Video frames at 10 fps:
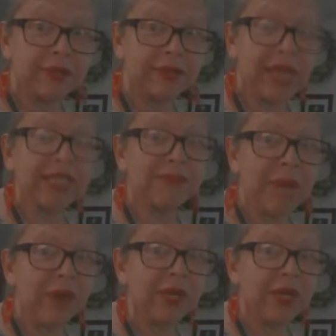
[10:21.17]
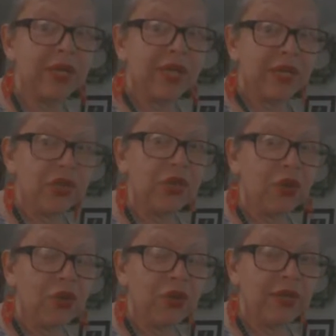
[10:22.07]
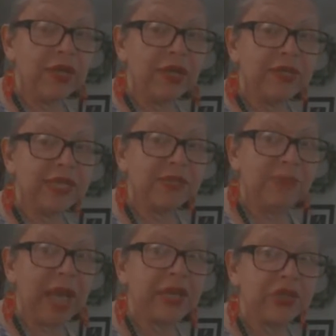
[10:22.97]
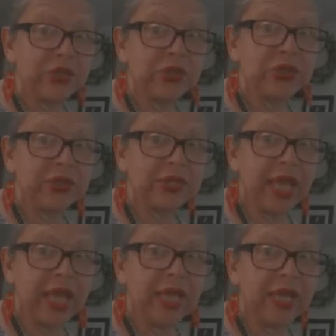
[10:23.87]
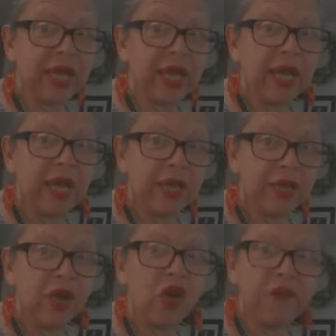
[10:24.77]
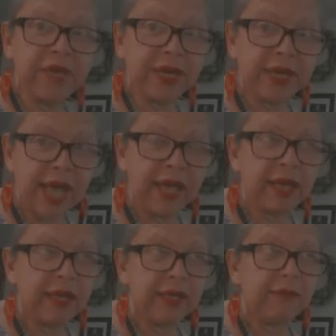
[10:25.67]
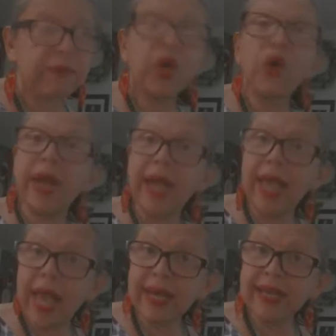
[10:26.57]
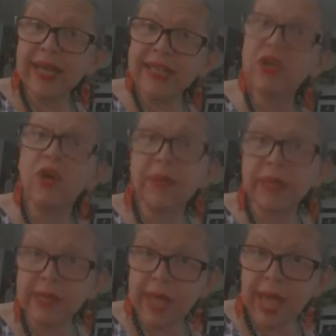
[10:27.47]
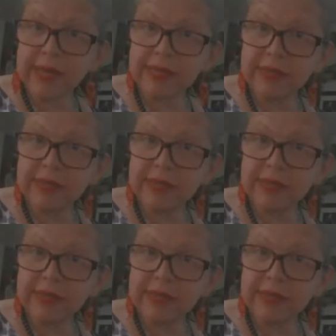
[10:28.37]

That is power. You know, uh, the Spaniards used to say, uh, uh procrear es gobernar."